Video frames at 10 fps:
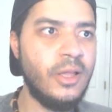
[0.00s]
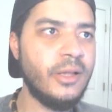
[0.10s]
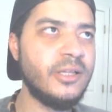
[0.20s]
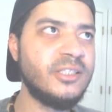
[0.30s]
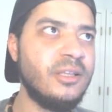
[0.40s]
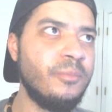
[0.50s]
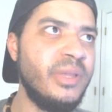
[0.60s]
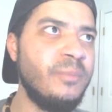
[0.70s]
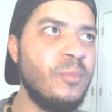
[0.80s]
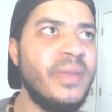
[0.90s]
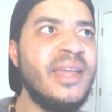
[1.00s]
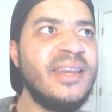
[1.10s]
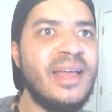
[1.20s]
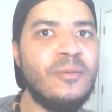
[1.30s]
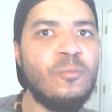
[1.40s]
Because some people may
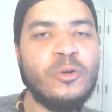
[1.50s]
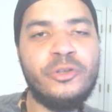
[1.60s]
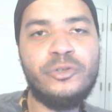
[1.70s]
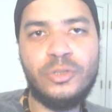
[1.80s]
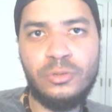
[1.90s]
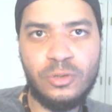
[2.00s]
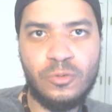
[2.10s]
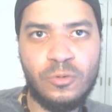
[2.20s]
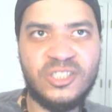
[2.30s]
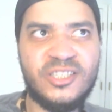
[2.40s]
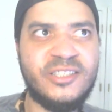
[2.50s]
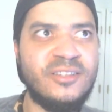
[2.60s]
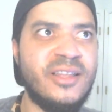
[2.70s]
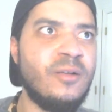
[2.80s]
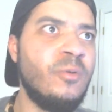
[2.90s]
not want to do the course because they're
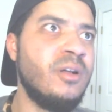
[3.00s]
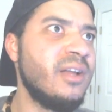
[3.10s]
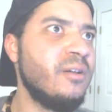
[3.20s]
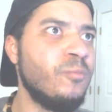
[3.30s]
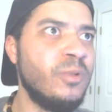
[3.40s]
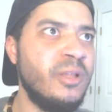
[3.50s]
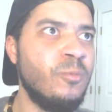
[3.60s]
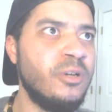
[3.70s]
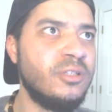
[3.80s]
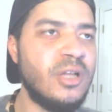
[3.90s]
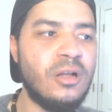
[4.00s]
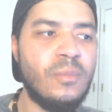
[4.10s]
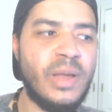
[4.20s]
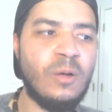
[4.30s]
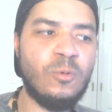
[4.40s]
like, well, I don't really want to talk
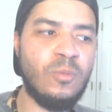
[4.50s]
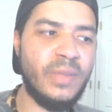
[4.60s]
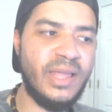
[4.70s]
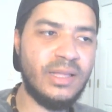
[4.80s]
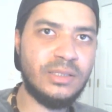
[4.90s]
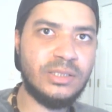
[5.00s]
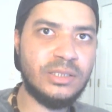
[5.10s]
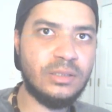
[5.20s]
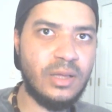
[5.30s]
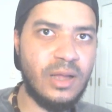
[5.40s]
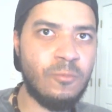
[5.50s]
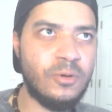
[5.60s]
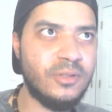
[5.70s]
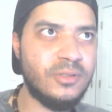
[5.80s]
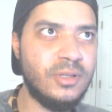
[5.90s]
about romance. I
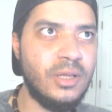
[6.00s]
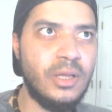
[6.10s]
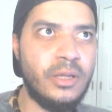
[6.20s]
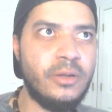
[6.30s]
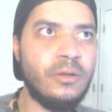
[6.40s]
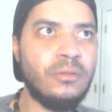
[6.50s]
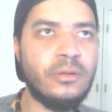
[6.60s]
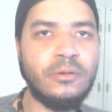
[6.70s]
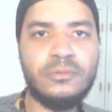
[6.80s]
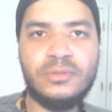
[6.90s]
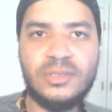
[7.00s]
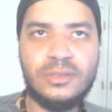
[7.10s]
want to, learn